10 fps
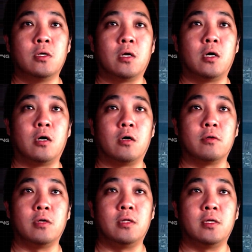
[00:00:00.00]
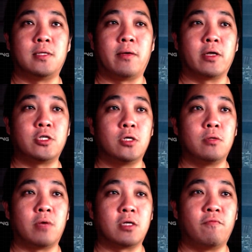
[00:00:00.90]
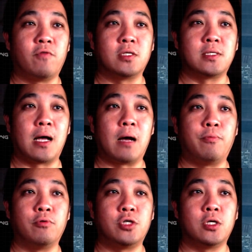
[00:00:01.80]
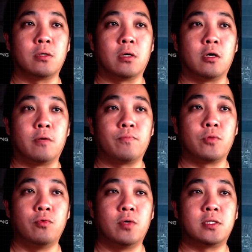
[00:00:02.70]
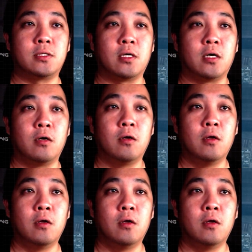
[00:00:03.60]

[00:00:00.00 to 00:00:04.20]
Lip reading: In this direction, Russian forces are pushing towards the